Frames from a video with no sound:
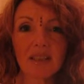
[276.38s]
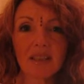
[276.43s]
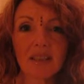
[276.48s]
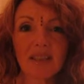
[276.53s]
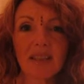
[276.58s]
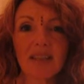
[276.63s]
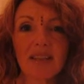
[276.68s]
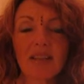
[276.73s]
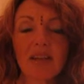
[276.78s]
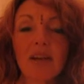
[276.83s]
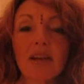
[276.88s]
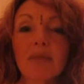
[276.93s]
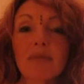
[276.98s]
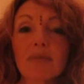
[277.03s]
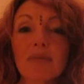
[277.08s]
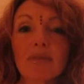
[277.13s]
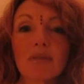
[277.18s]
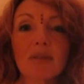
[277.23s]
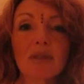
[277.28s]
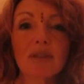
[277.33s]
that
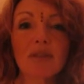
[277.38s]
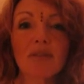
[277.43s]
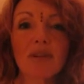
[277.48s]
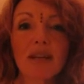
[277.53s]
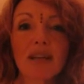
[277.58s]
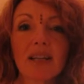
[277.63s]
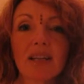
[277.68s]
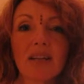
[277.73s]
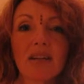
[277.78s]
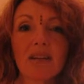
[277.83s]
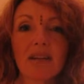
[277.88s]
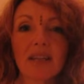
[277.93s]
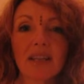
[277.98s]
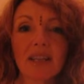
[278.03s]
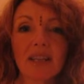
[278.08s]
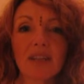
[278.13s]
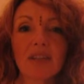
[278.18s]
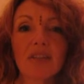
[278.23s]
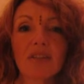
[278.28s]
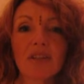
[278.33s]
comes with a great
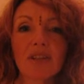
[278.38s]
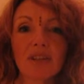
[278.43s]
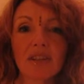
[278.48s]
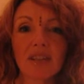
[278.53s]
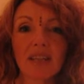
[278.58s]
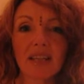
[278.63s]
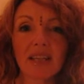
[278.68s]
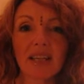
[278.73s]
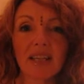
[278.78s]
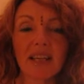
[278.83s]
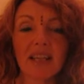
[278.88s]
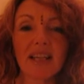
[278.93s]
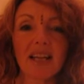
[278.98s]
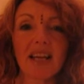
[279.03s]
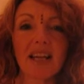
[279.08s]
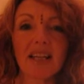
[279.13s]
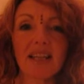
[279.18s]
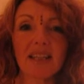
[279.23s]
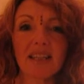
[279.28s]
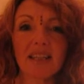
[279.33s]
longing and yearning and
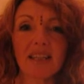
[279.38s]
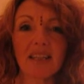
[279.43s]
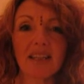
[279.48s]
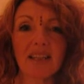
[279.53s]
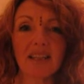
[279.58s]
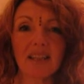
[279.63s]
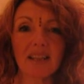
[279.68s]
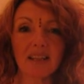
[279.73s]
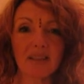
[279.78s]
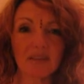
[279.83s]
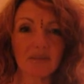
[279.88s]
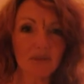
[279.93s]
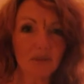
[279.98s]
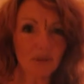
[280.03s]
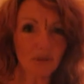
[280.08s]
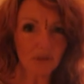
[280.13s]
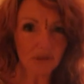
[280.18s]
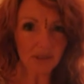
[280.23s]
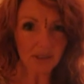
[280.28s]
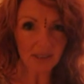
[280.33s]
aching. And of
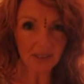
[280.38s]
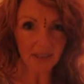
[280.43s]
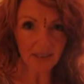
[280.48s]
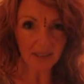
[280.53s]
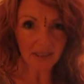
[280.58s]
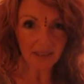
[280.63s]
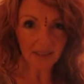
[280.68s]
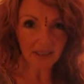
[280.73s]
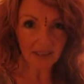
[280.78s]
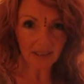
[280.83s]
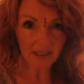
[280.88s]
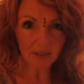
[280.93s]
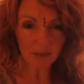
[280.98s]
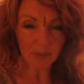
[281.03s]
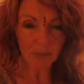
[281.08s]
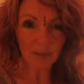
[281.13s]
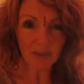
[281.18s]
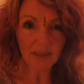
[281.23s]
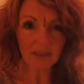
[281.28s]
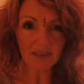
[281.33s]
course, in this
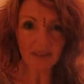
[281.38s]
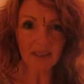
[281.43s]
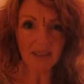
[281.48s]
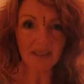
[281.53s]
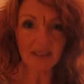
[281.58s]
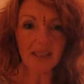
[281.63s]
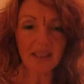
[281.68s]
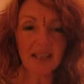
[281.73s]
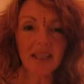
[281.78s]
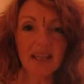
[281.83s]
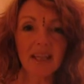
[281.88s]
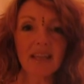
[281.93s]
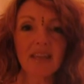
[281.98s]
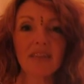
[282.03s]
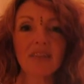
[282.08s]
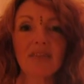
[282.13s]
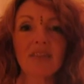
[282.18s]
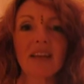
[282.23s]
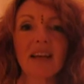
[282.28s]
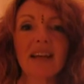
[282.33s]
period,
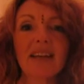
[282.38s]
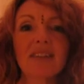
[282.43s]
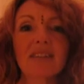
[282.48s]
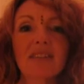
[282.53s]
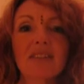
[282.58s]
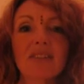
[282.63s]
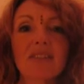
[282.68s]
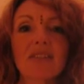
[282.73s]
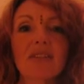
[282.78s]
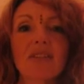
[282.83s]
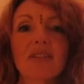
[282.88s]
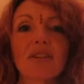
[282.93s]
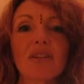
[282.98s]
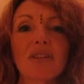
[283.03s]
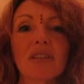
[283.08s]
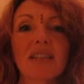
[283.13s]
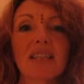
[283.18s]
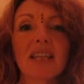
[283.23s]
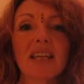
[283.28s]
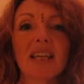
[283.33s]
if that does not
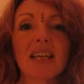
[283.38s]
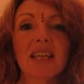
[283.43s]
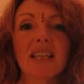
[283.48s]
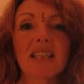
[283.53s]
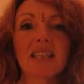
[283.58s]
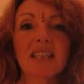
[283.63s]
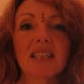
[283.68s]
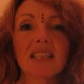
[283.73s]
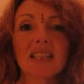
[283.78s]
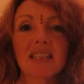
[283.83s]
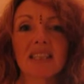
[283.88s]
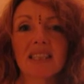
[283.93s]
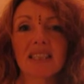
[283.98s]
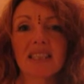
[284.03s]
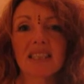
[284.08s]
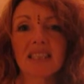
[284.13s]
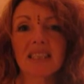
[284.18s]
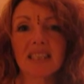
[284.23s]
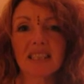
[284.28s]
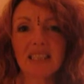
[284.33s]
get
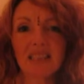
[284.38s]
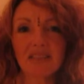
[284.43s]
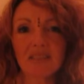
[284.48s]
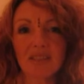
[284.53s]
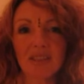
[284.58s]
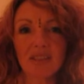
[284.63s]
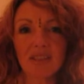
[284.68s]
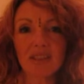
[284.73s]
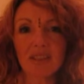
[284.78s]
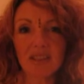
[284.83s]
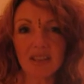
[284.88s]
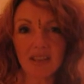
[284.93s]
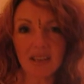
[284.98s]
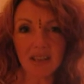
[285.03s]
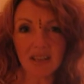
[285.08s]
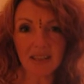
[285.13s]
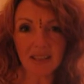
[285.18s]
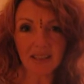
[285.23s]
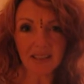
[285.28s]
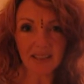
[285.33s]
even
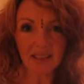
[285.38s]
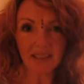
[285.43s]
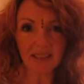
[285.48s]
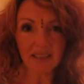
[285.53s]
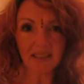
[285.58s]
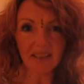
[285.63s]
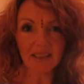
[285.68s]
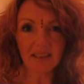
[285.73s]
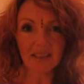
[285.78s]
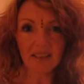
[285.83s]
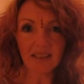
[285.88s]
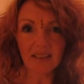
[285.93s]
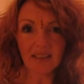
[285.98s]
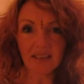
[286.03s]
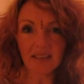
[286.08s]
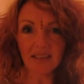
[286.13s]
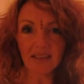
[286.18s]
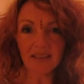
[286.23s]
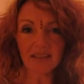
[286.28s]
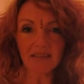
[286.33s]
slightly
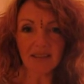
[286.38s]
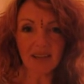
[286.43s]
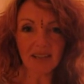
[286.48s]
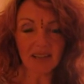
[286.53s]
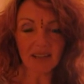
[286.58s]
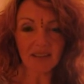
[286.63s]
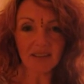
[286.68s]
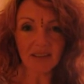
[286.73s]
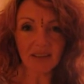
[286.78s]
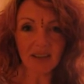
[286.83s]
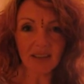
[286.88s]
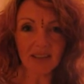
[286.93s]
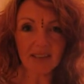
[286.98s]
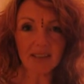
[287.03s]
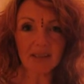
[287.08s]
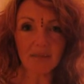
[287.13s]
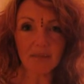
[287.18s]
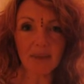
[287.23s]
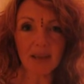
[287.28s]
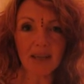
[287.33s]

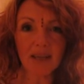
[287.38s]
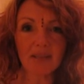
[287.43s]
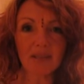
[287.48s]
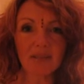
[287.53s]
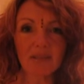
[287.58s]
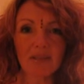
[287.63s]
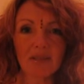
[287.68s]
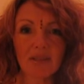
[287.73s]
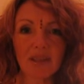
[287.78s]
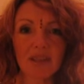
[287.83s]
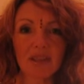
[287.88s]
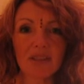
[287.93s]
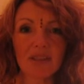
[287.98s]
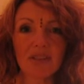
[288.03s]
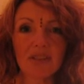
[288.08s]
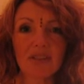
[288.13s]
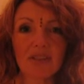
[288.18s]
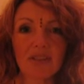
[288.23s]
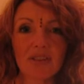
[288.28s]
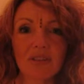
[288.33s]
recognized, met, or
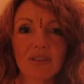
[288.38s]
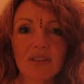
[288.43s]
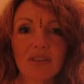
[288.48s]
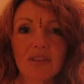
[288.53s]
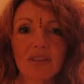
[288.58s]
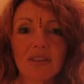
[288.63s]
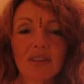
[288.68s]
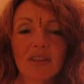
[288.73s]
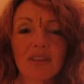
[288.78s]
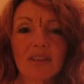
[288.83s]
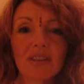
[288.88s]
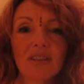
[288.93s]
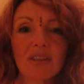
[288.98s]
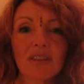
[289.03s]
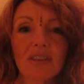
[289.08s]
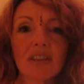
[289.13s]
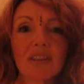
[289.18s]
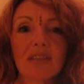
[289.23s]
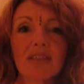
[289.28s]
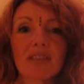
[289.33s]
understood,
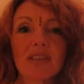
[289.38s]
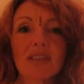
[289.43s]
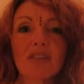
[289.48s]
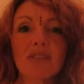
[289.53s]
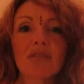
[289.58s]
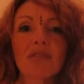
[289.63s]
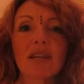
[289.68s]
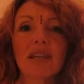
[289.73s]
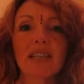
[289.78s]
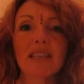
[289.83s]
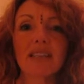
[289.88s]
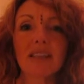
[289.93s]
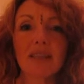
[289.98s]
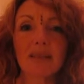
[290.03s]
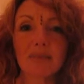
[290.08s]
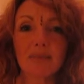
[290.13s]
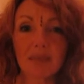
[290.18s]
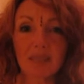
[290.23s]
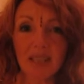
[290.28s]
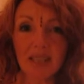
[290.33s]
there is the great
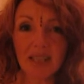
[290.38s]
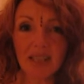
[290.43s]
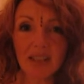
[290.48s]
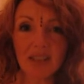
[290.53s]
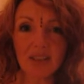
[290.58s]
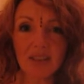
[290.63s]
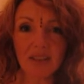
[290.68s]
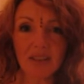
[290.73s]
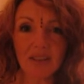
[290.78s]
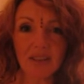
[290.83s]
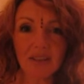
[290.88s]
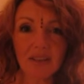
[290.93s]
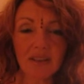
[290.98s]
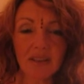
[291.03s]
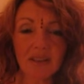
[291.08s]
temptation